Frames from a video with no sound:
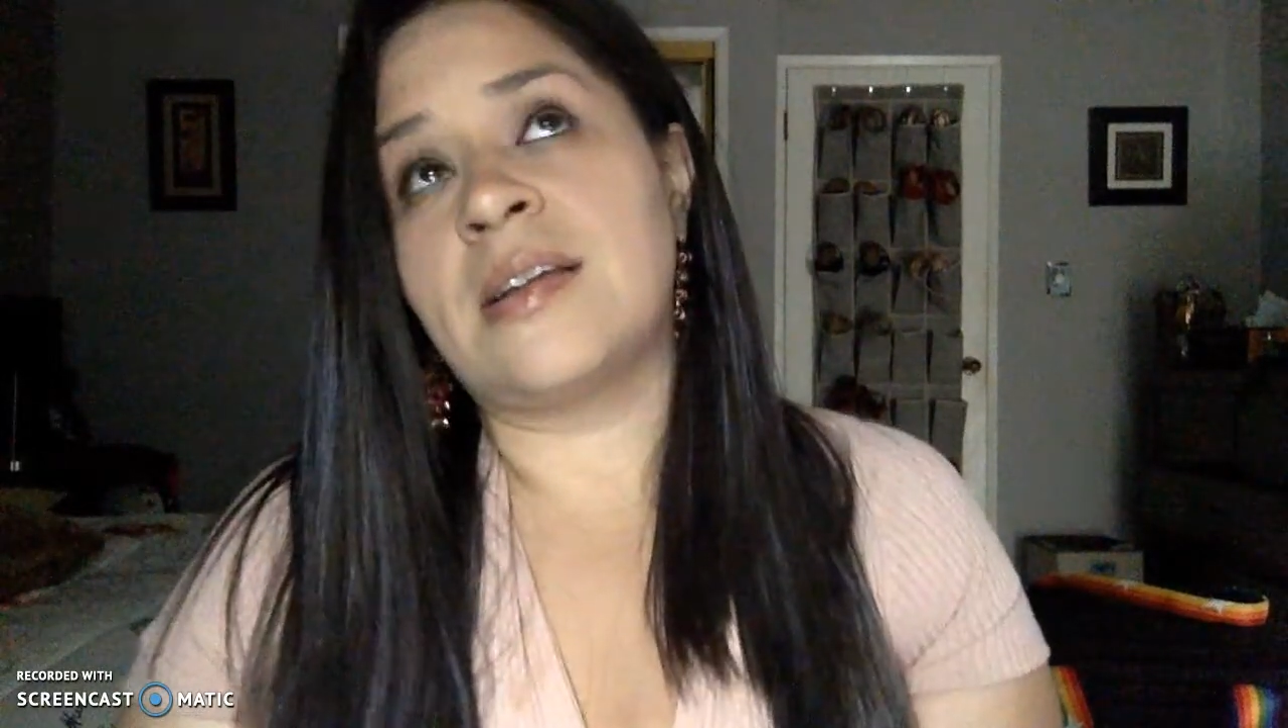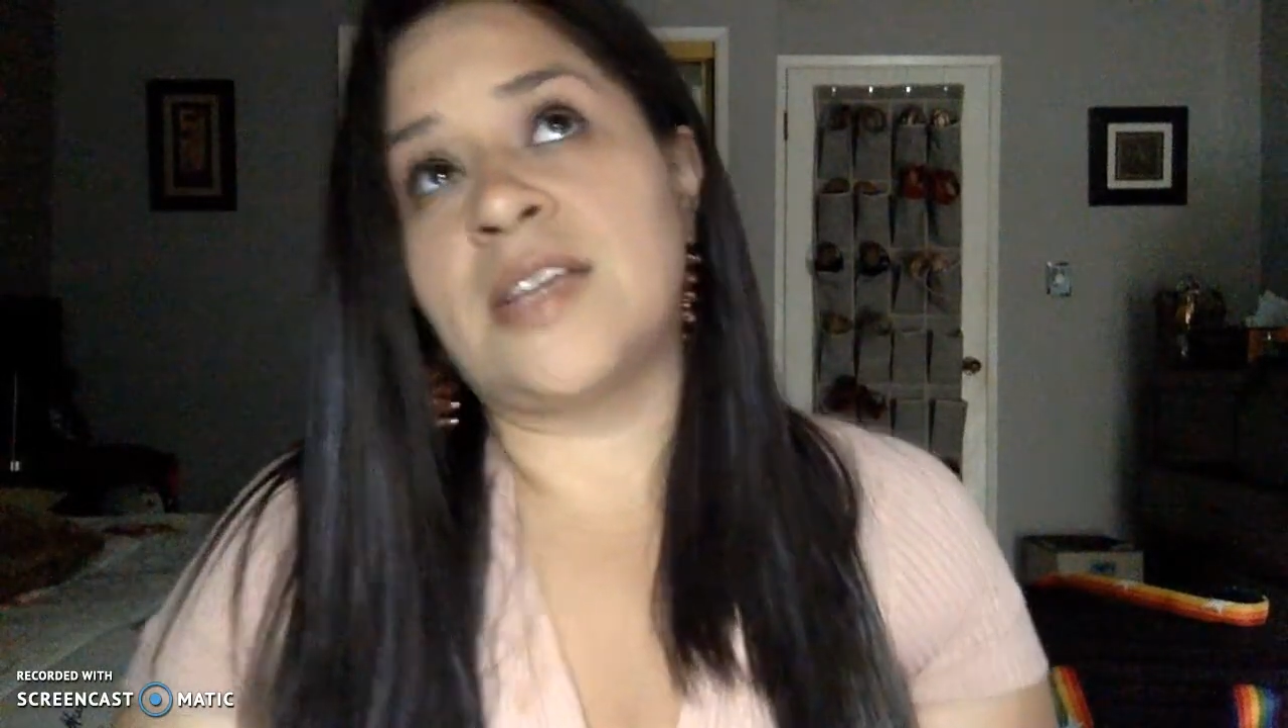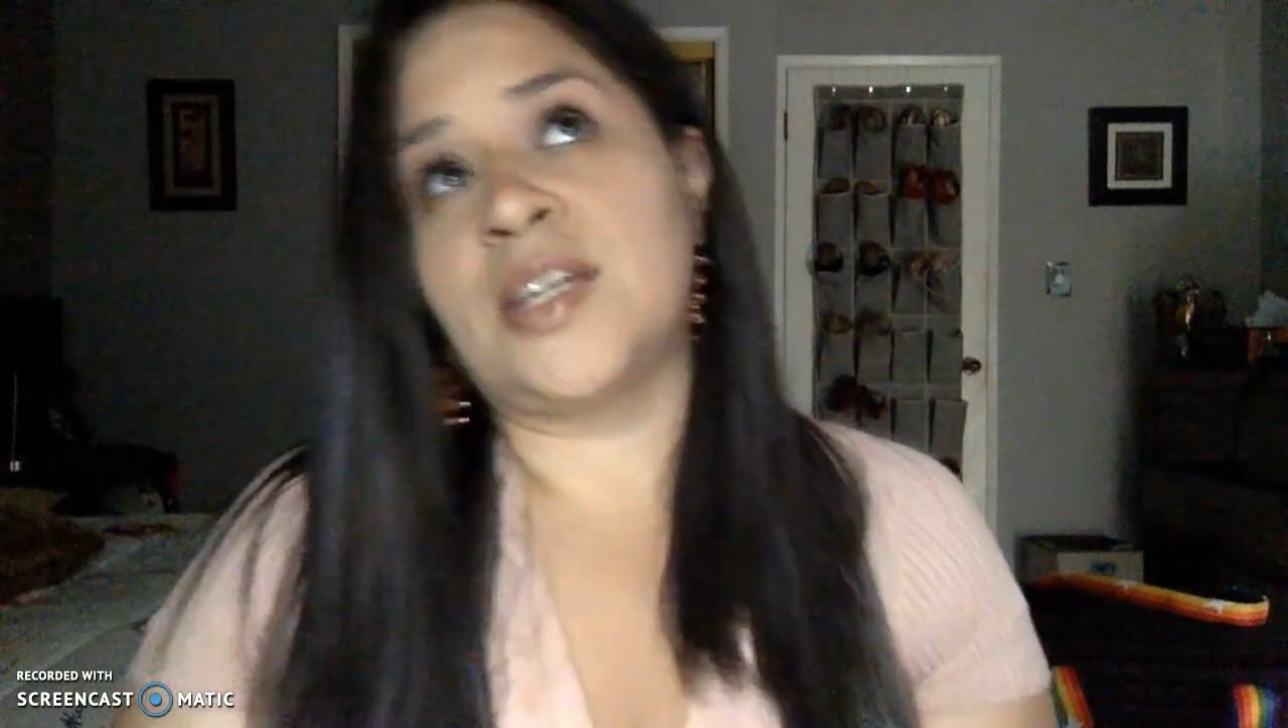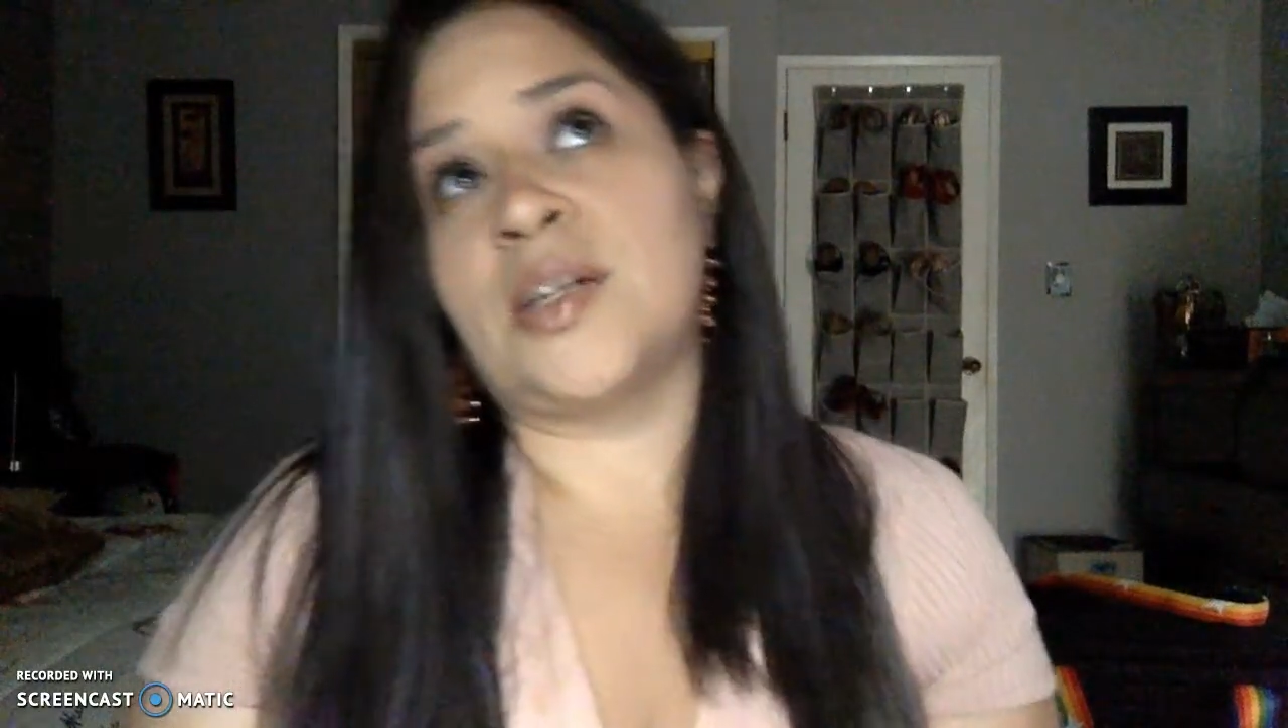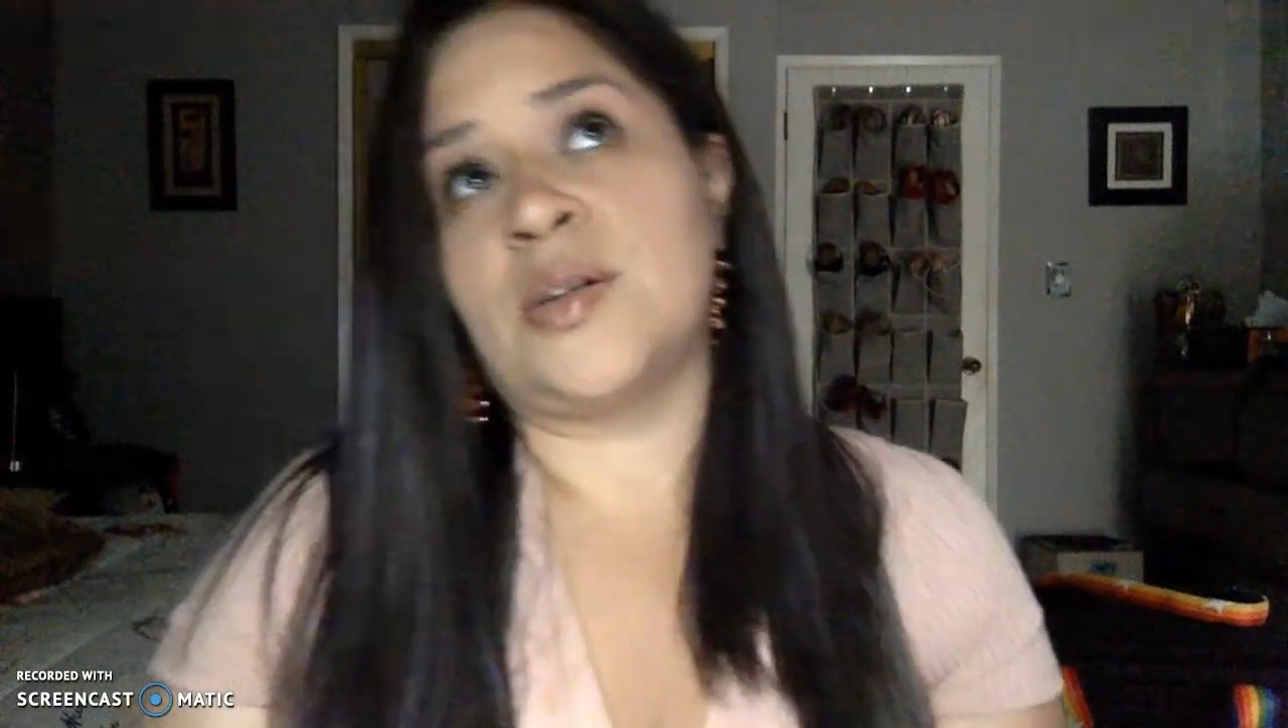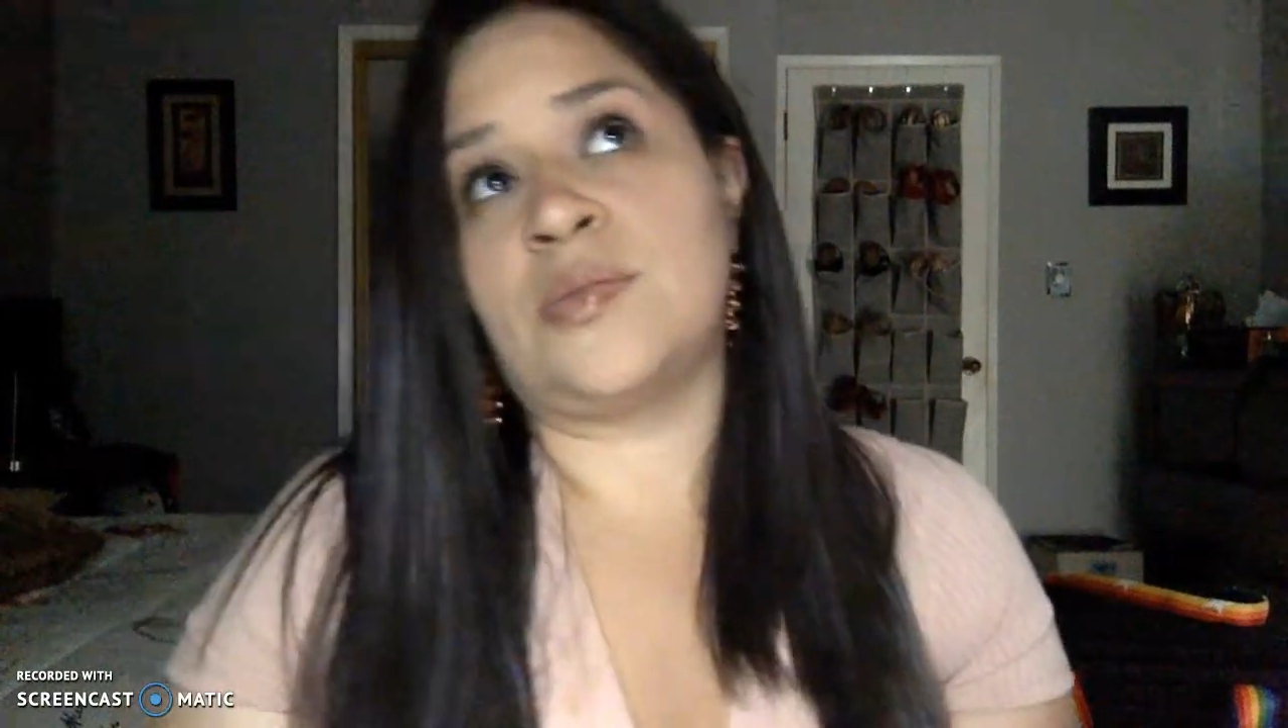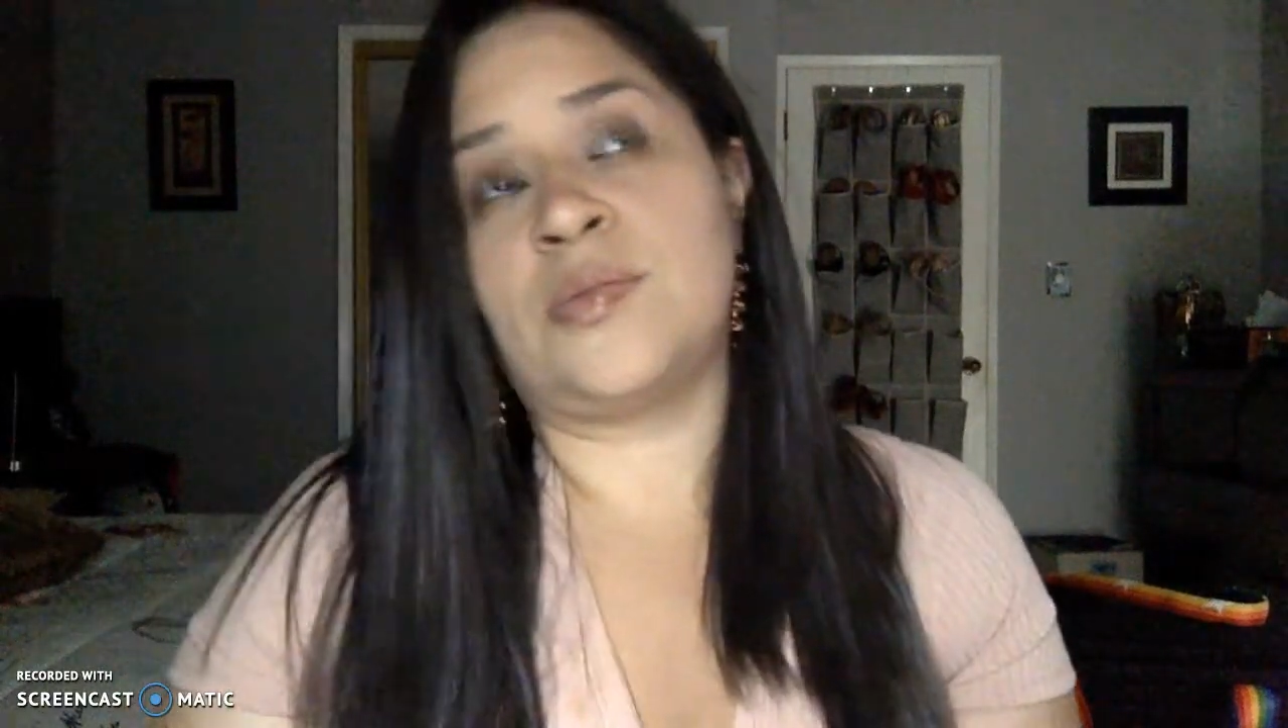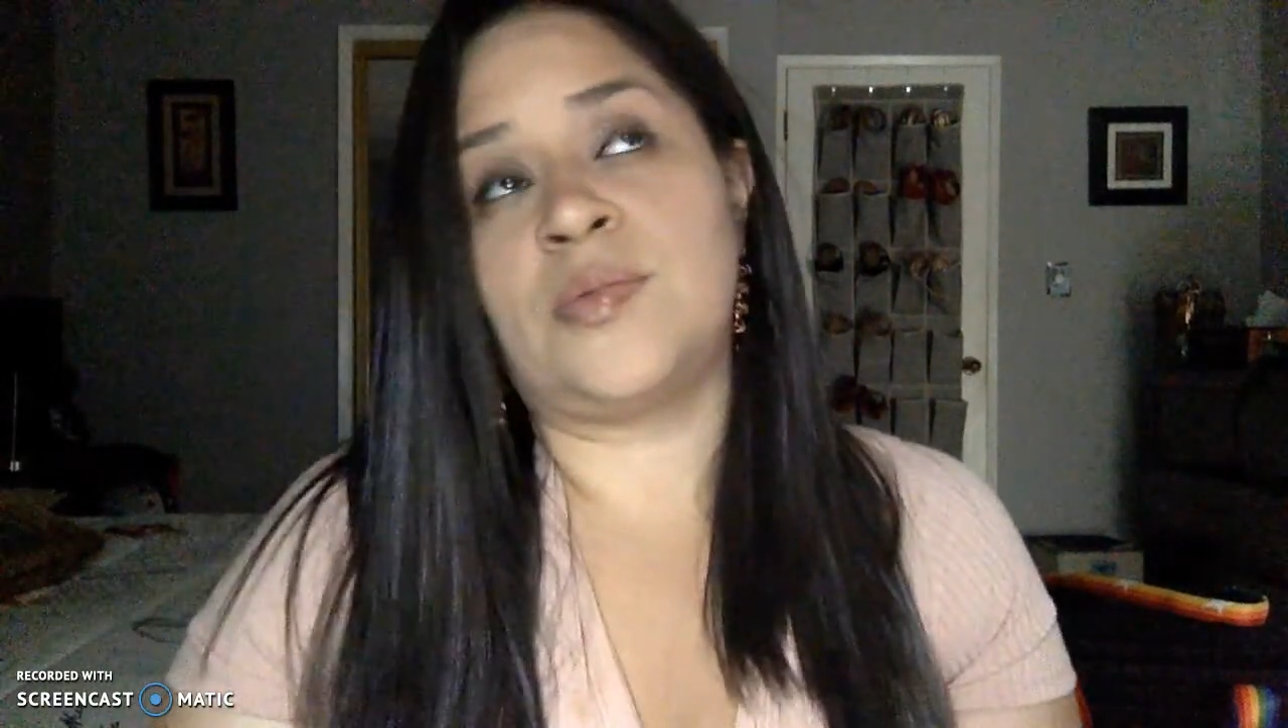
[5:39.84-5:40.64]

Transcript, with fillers: You know,